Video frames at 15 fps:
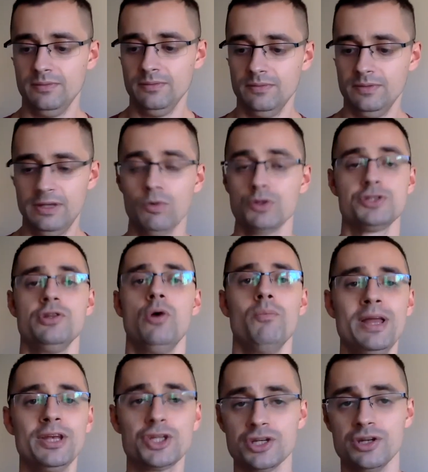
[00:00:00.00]
there was no
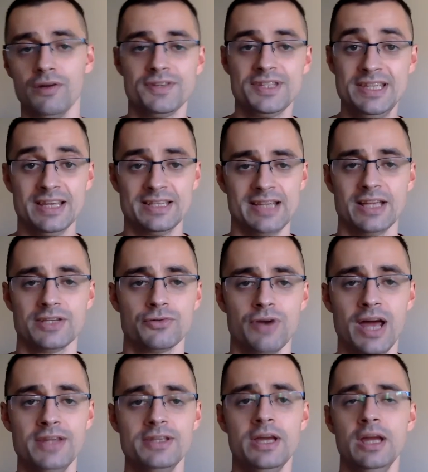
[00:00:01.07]
mention of CSS,
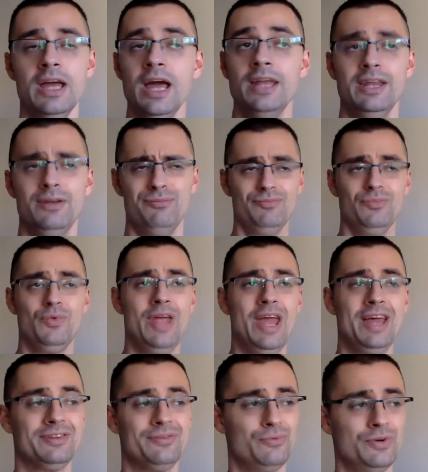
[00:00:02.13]
right? And then we
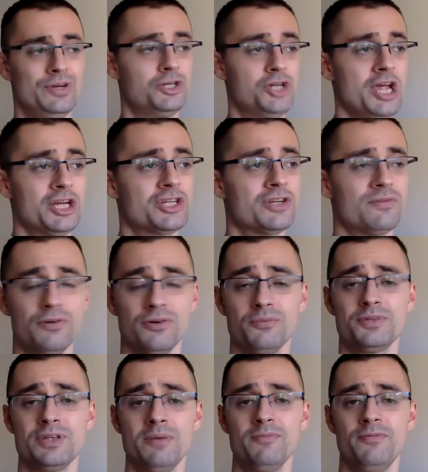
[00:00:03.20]
had rejection from
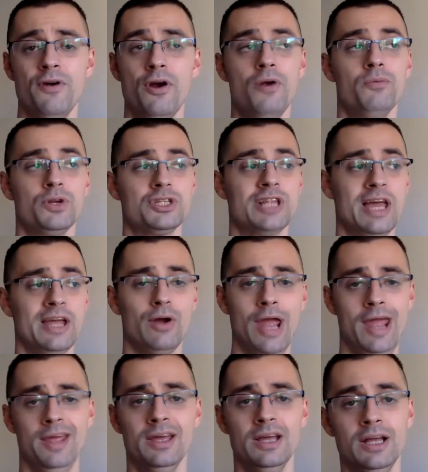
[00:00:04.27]
some firm, which
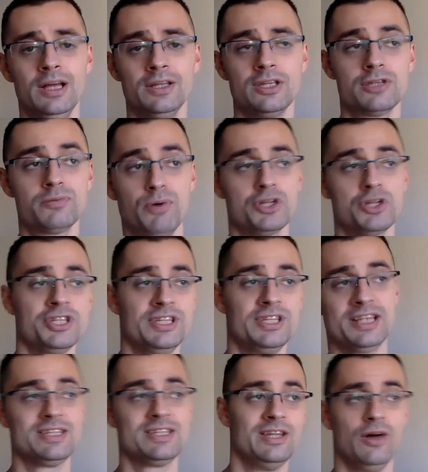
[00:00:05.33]
okay, this person
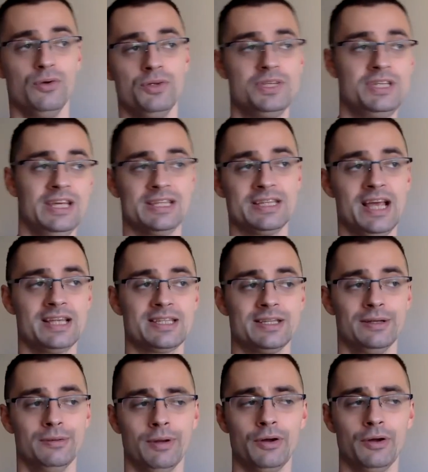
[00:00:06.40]
doesn't know CSS.
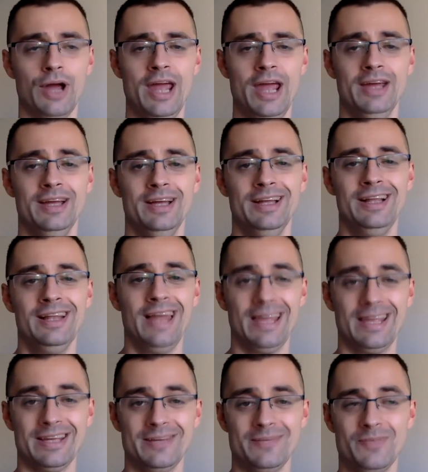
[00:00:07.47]
I'm okay,
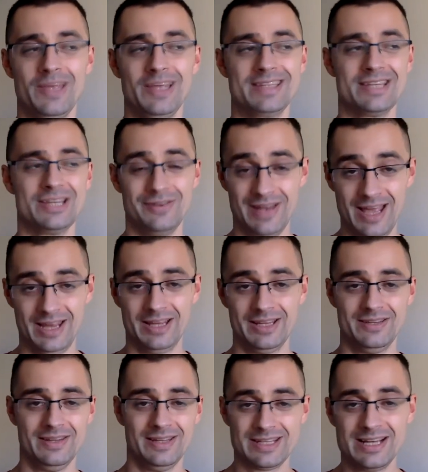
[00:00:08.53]

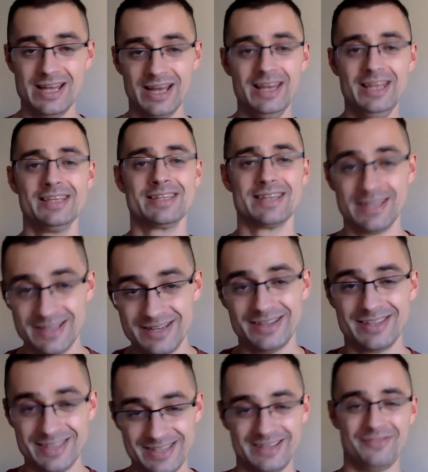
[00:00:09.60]
it clearly is
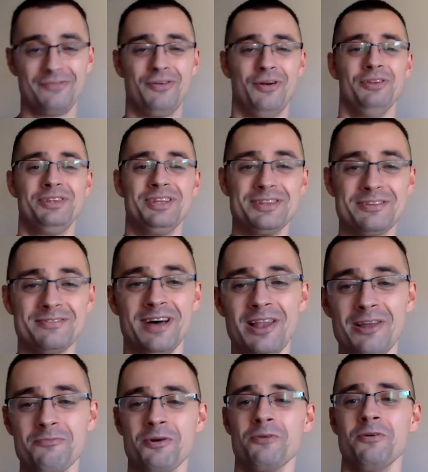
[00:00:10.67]
a front-end
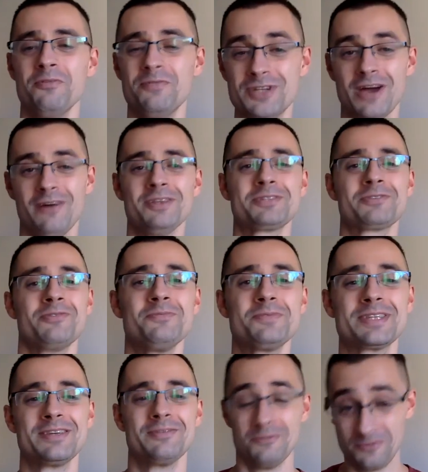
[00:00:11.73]
developer with JavaScript,
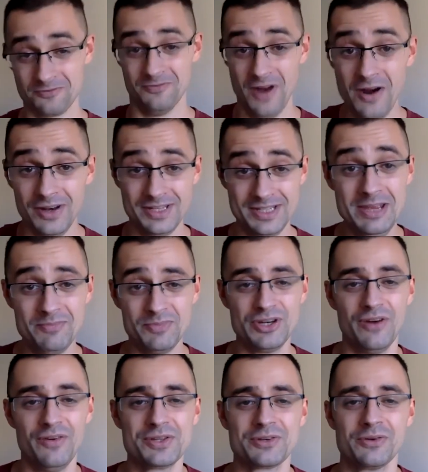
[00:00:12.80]
very deep
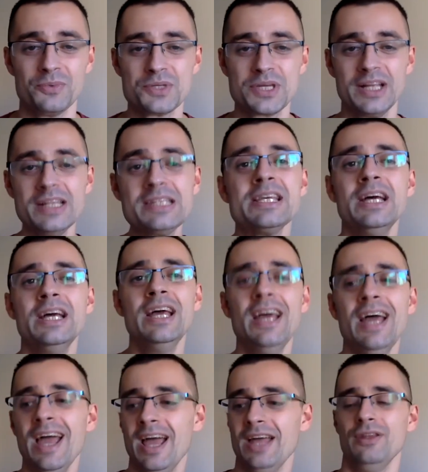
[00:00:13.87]
JavaScript skills,
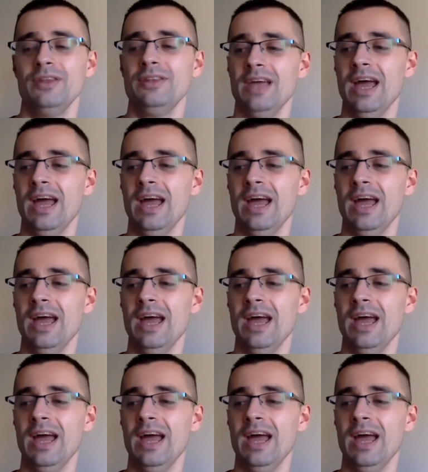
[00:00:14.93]
and